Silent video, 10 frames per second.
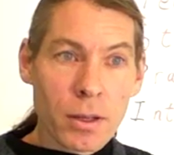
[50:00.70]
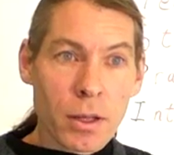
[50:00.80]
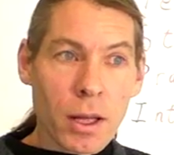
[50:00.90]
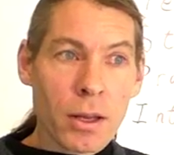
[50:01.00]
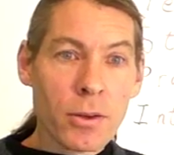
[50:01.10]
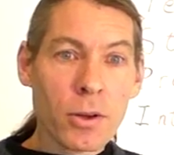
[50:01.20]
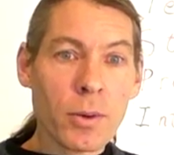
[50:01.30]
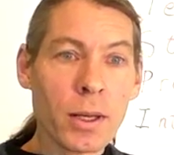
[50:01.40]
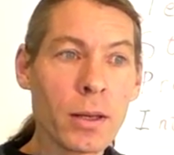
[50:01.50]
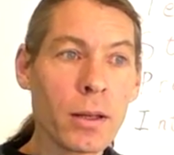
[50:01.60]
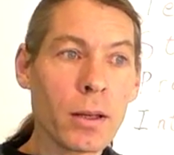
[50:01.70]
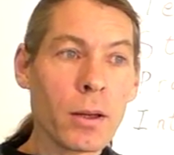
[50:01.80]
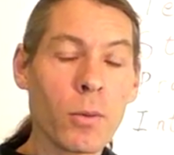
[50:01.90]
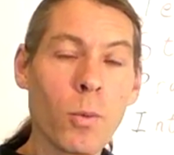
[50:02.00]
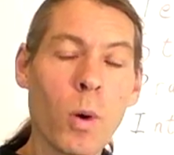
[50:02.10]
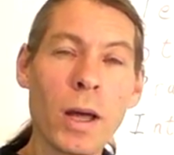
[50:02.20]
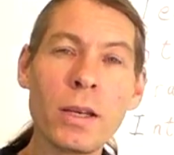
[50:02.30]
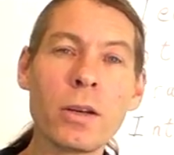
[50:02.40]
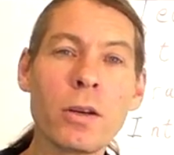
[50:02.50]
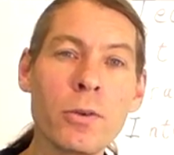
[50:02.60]
and doing
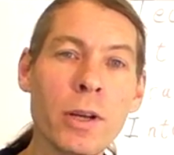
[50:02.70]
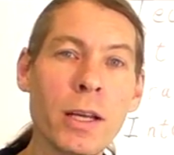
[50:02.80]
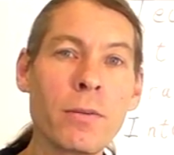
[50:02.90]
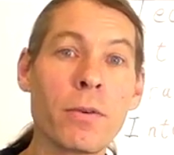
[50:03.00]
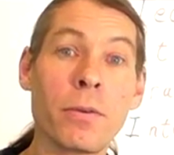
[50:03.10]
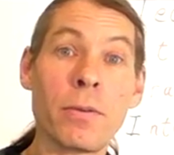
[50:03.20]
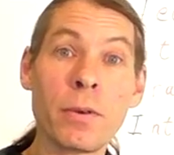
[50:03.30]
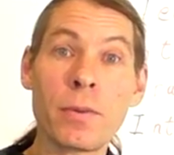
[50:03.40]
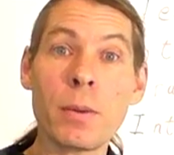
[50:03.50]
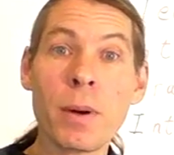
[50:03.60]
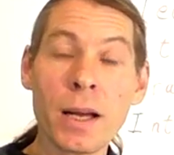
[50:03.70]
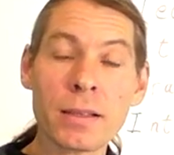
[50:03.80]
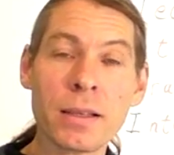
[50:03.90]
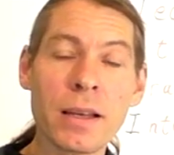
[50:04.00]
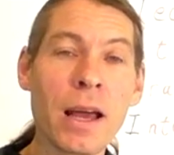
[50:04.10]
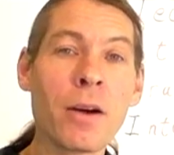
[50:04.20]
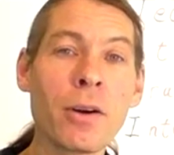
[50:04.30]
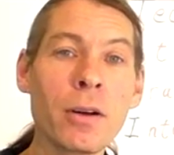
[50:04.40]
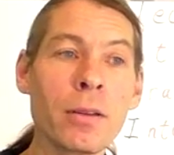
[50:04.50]
one good reading for $50 in an hour?